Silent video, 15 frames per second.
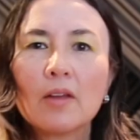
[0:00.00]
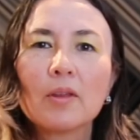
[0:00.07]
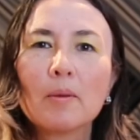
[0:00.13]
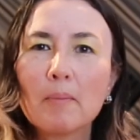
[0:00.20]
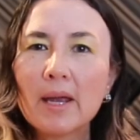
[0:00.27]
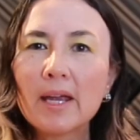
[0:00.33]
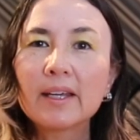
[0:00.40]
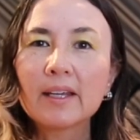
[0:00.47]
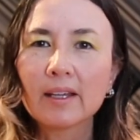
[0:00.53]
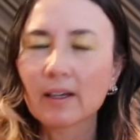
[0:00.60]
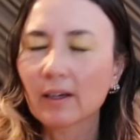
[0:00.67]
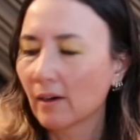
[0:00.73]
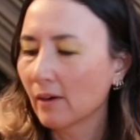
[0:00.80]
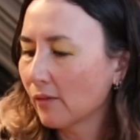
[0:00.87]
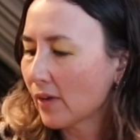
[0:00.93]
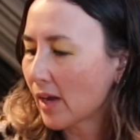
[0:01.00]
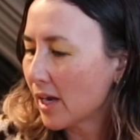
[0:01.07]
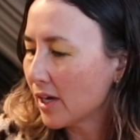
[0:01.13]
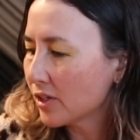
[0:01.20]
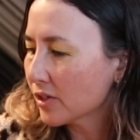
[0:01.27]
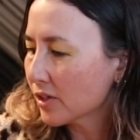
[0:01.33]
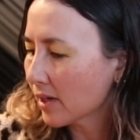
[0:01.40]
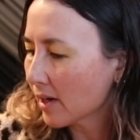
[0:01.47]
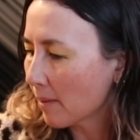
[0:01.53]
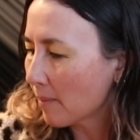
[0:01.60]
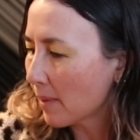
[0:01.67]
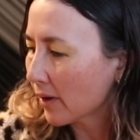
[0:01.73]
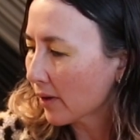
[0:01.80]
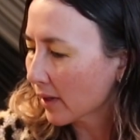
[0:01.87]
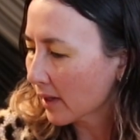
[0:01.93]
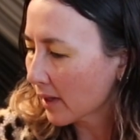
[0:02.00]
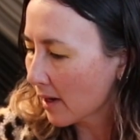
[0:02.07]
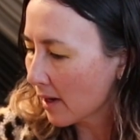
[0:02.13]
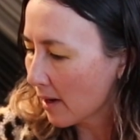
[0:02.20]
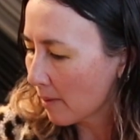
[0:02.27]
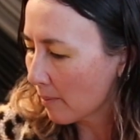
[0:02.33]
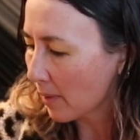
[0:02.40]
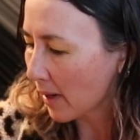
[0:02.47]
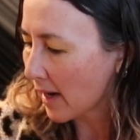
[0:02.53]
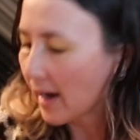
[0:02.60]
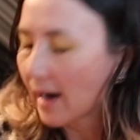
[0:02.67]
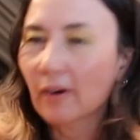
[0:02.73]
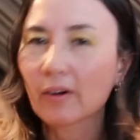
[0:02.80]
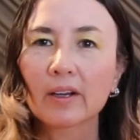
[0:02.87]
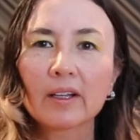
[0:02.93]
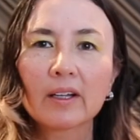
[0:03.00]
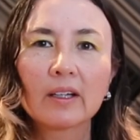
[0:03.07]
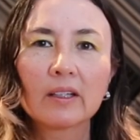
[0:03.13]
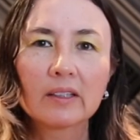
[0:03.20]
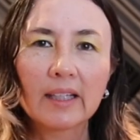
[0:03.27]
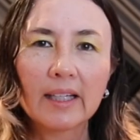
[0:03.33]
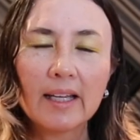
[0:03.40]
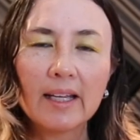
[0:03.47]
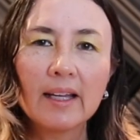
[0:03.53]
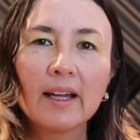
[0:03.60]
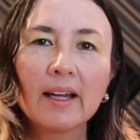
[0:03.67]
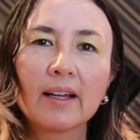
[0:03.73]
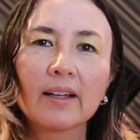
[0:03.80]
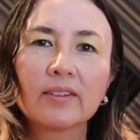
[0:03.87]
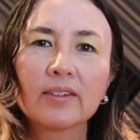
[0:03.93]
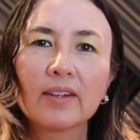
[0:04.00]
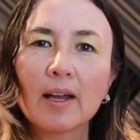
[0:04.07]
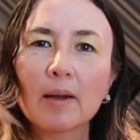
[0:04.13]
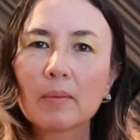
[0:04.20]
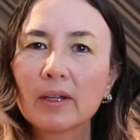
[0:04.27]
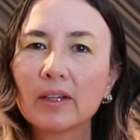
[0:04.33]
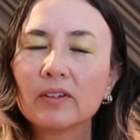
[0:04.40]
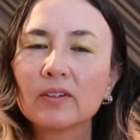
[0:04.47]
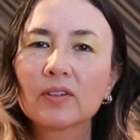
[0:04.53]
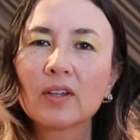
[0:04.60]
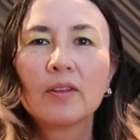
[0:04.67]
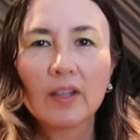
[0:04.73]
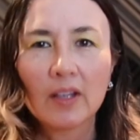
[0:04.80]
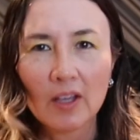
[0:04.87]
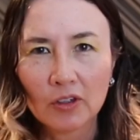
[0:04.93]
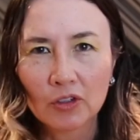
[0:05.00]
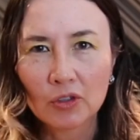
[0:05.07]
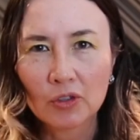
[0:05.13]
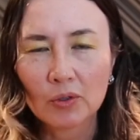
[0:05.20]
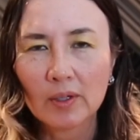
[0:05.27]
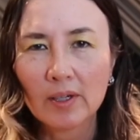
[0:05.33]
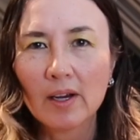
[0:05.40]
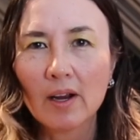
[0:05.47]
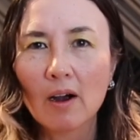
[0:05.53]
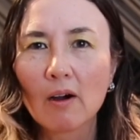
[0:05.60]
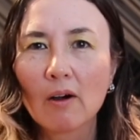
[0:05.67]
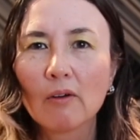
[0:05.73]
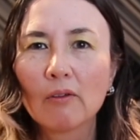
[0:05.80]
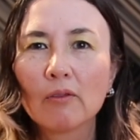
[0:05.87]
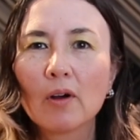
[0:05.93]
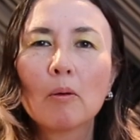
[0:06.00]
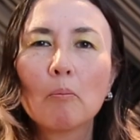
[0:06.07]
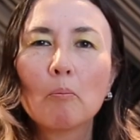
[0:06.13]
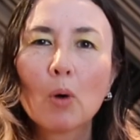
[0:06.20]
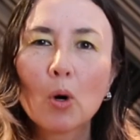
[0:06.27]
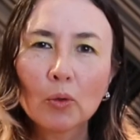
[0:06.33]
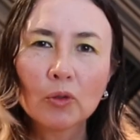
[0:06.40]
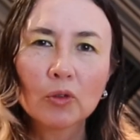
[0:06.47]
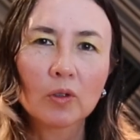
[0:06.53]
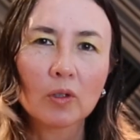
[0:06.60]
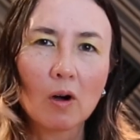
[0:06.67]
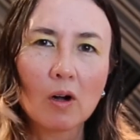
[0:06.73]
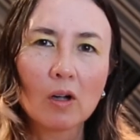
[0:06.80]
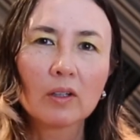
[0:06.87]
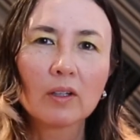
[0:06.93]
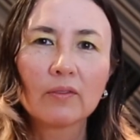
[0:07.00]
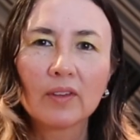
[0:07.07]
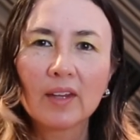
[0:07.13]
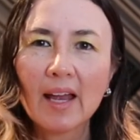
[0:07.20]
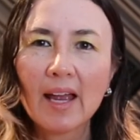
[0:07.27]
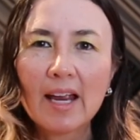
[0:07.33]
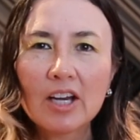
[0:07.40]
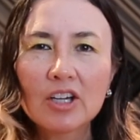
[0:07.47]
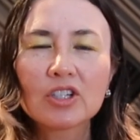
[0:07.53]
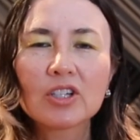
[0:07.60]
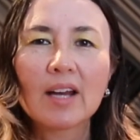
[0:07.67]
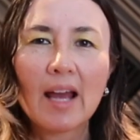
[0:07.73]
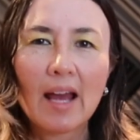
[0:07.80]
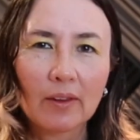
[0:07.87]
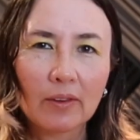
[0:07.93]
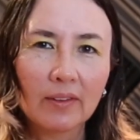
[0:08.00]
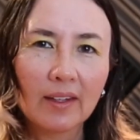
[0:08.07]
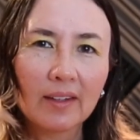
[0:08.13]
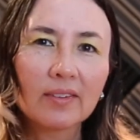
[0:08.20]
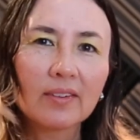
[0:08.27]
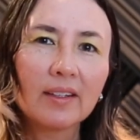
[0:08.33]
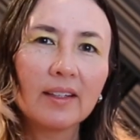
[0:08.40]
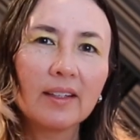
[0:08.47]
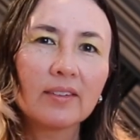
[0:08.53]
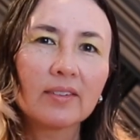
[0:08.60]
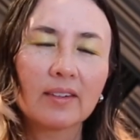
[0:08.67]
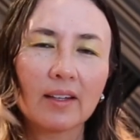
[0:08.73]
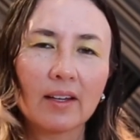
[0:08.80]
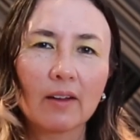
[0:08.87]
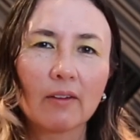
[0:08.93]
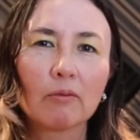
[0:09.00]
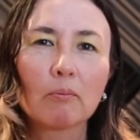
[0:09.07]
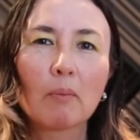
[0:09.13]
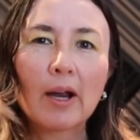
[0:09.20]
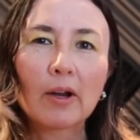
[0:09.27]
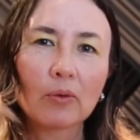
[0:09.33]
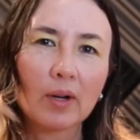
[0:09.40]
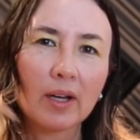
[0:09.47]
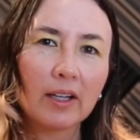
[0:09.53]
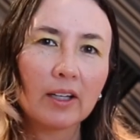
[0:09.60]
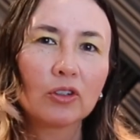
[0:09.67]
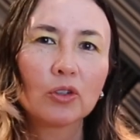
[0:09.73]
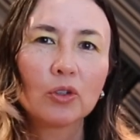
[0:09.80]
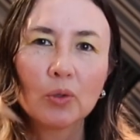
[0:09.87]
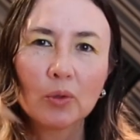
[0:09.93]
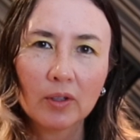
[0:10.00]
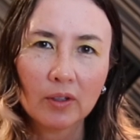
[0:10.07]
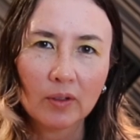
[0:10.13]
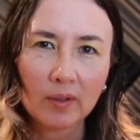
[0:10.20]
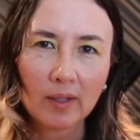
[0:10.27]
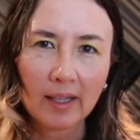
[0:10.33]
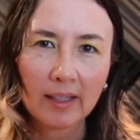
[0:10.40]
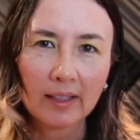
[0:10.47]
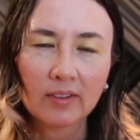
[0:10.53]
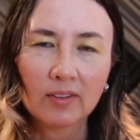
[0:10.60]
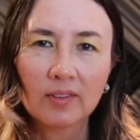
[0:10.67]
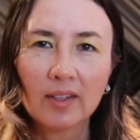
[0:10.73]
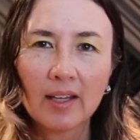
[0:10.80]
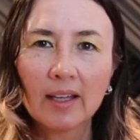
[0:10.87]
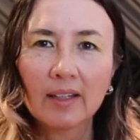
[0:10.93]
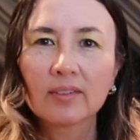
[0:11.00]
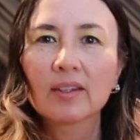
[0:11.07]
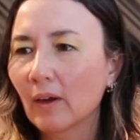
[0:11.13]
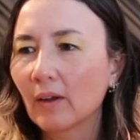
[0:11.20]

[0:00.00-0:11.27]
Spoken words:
The Making of Asian America by Erika examines the history of most all of the Asian ethnicities that have migrated to the United States,